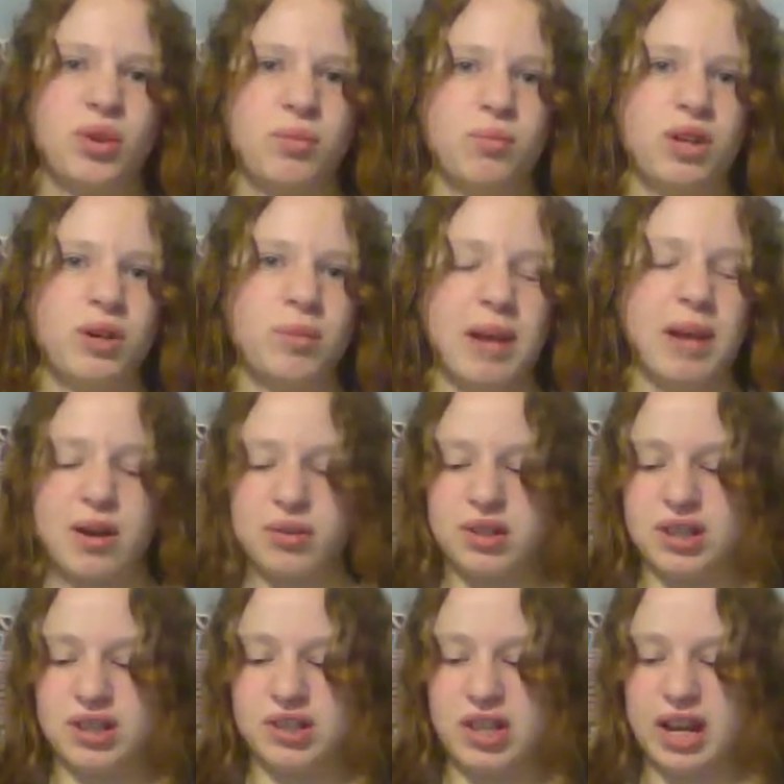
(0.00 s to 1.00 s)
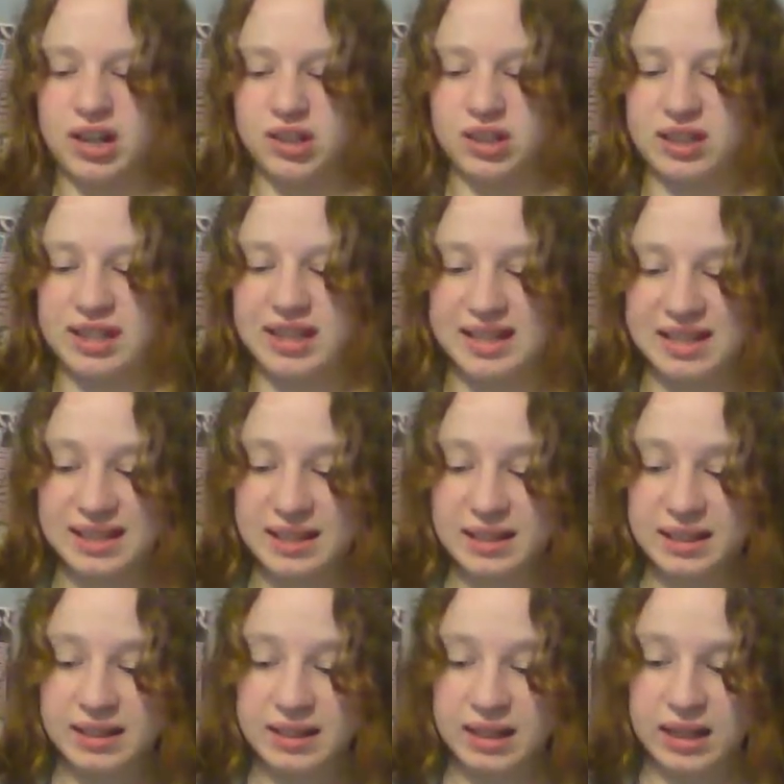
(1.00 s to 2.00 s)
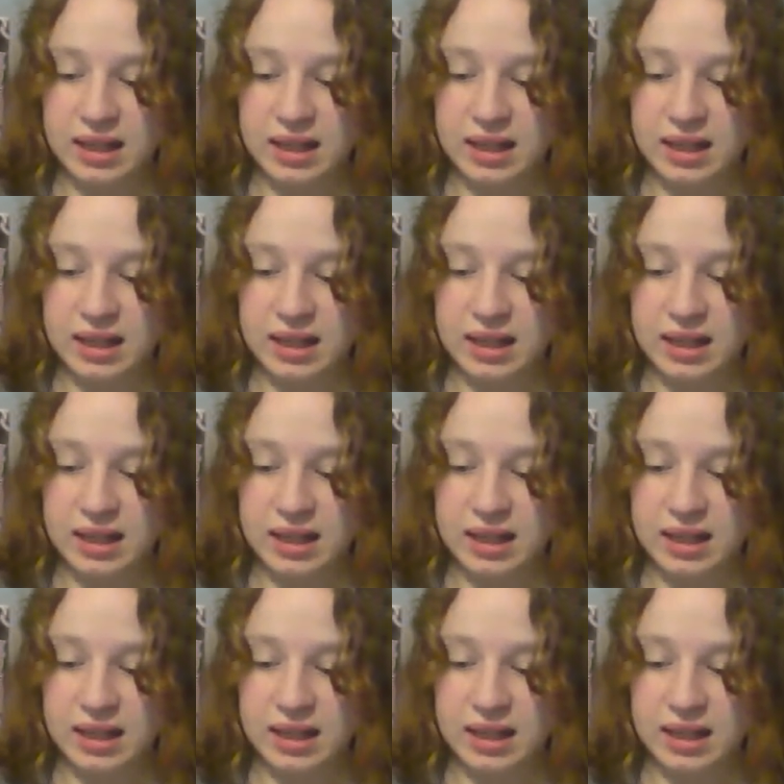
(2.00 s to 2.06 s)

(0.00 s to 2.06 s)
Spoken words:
what her parentage actually is.